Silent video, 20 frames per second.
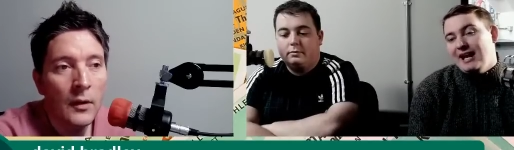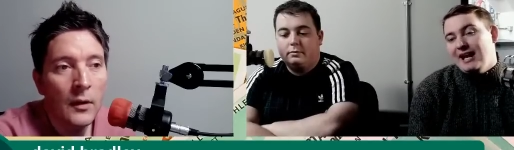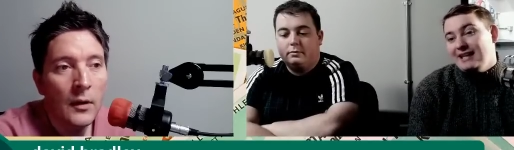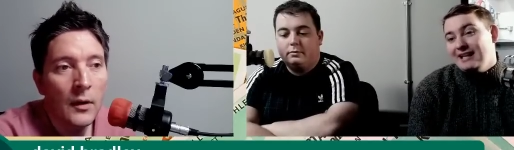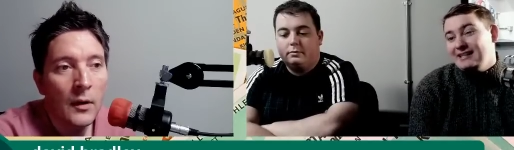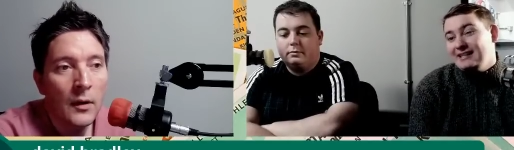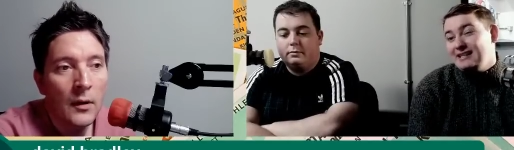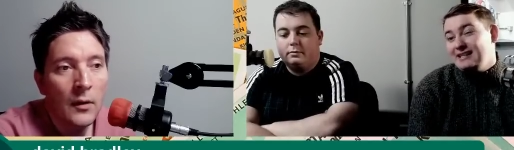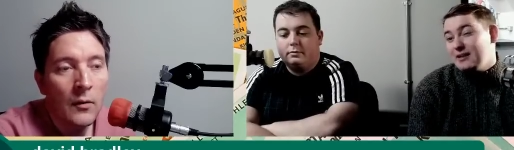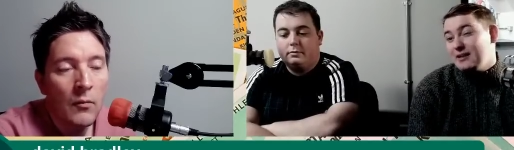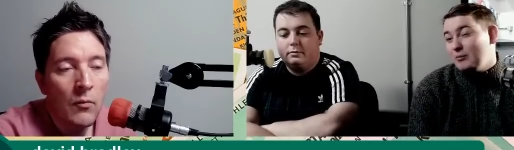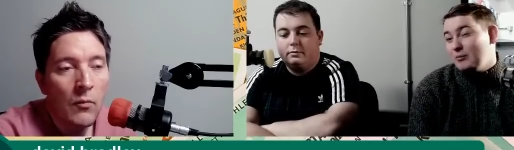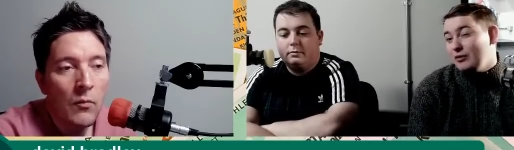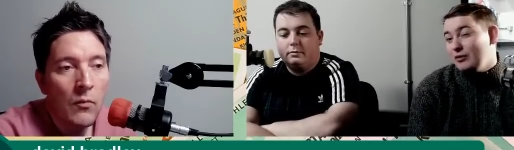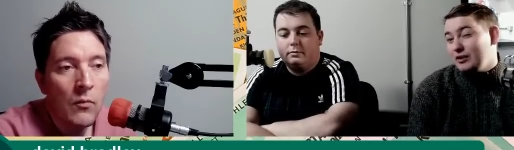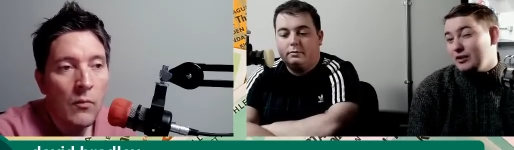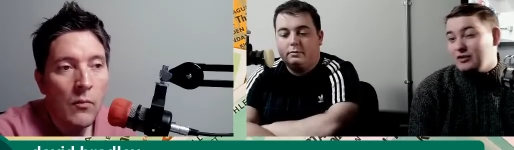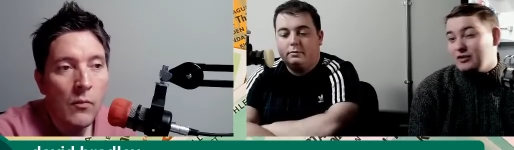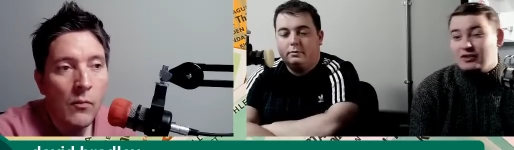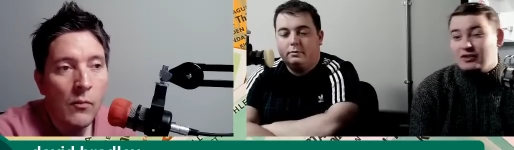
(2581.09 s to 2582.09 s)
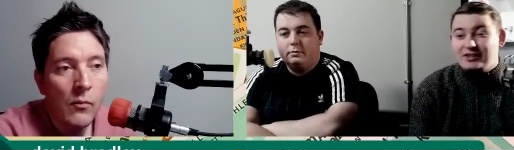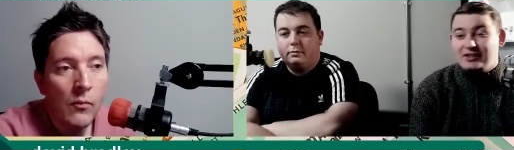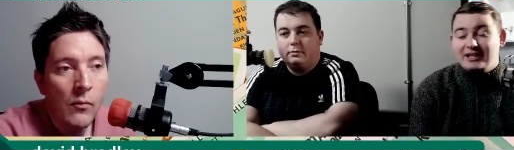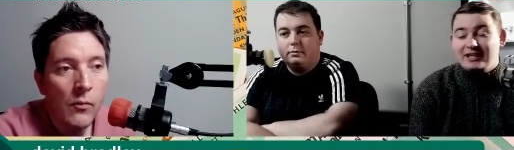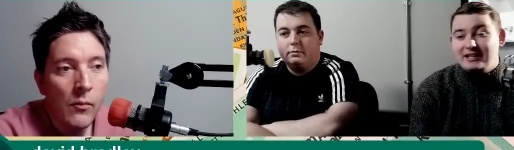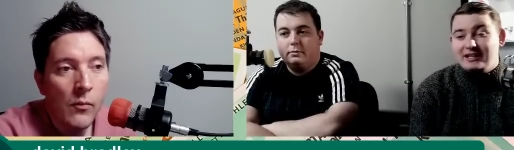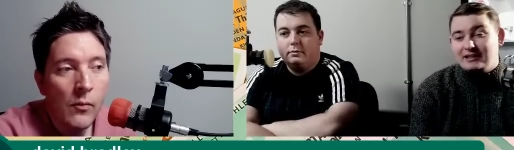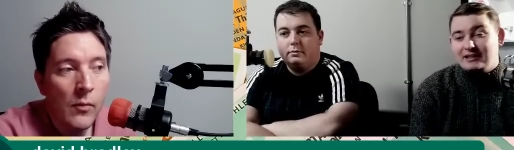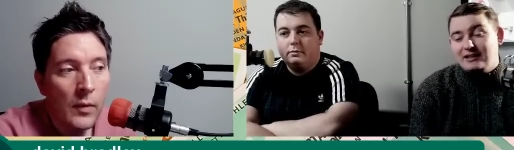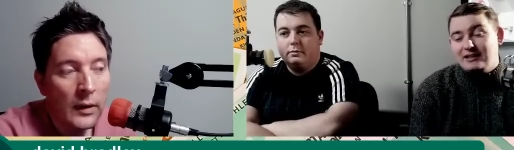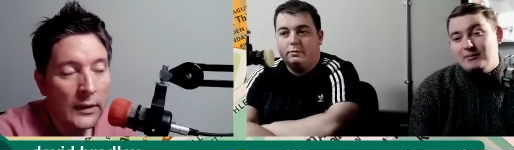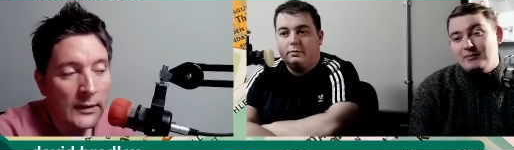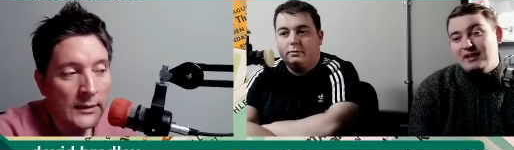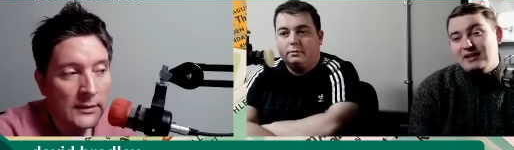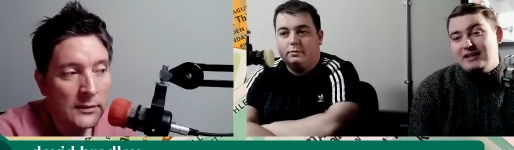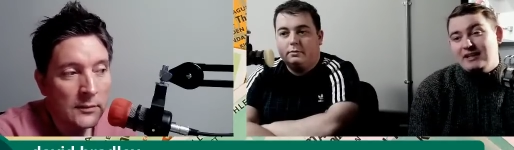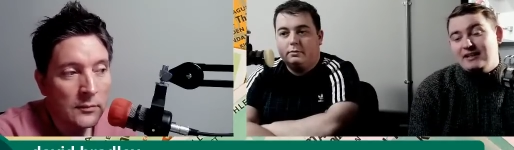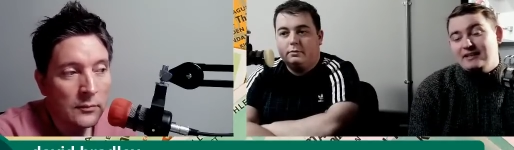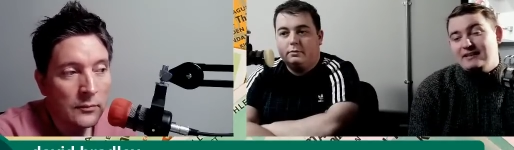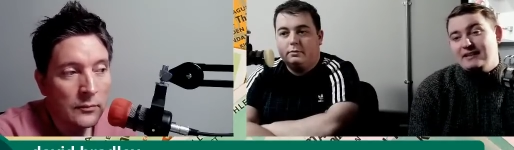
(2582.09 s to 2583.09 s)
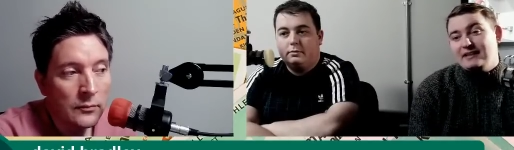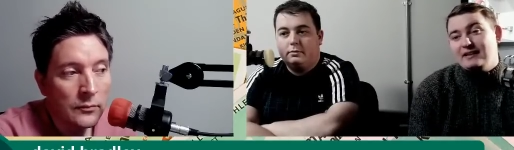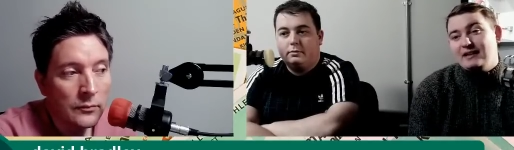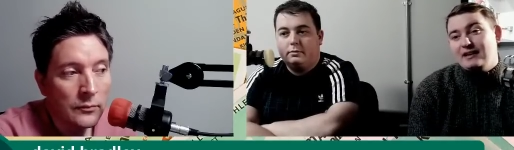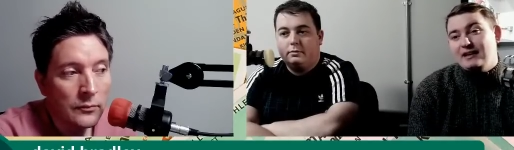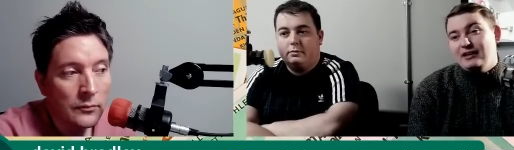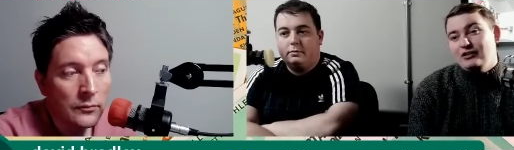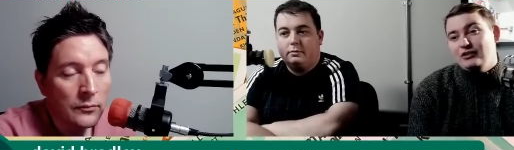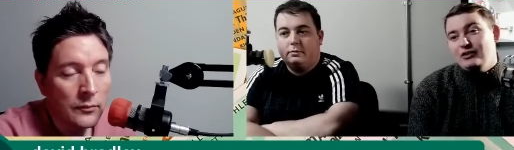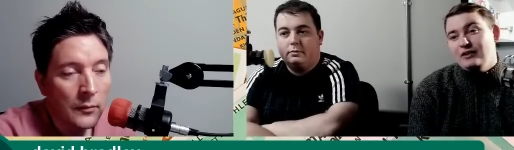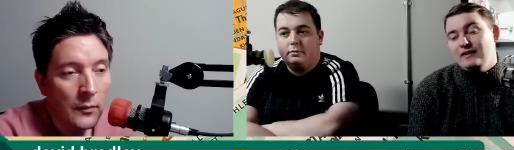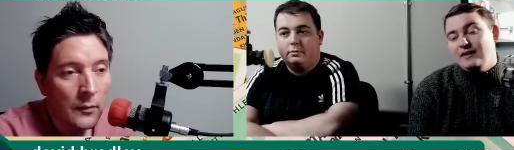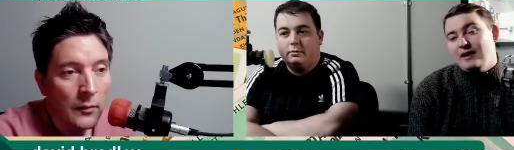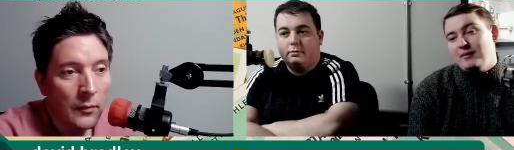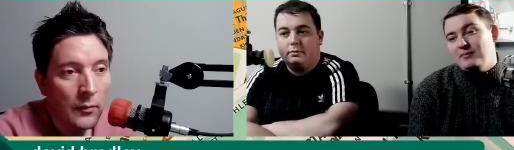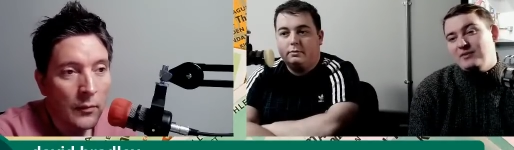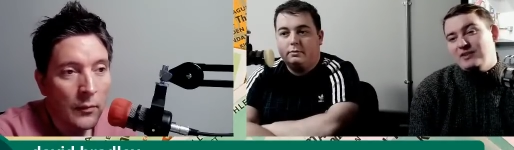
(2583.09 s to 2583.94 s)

Speaker 1: Is he someone that could seriously come into consideration in that